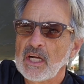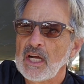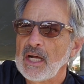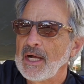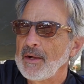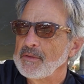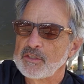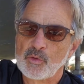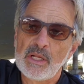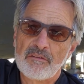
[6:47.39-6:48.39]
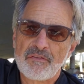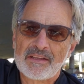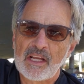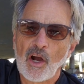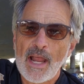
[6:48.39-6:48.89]
that's really
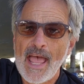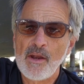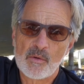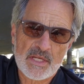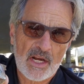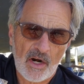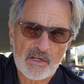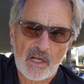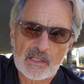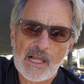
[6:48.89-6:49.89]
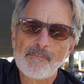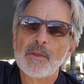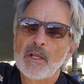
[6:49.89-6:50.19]
affecting our anodes at our yacht club.